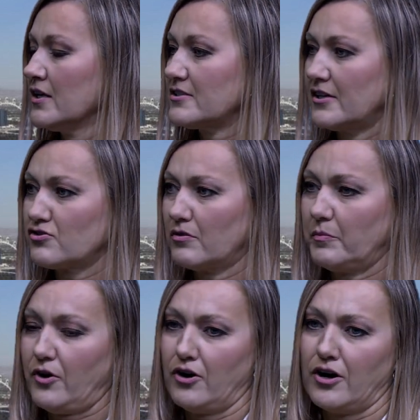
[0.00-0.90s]
central
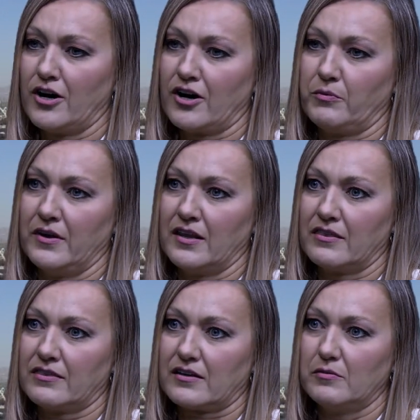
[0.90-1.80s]
park
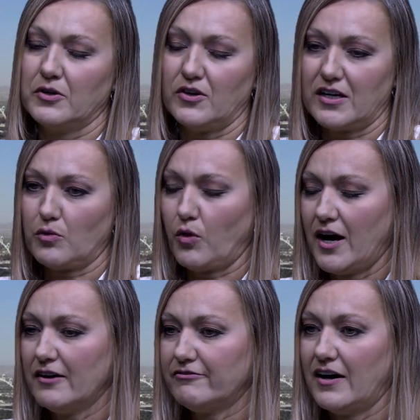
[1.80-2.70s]
with community
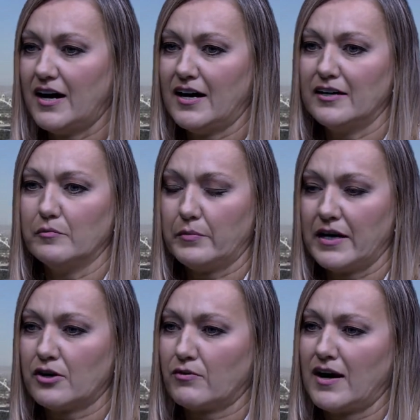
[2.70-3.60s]
Wi-Fi and
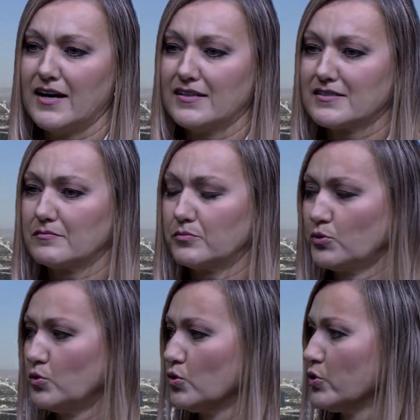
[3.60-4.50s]
bike rides and
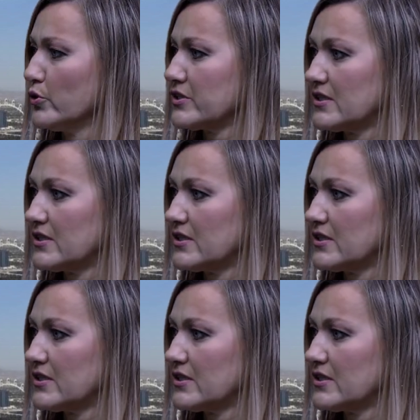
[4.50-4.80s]
pools,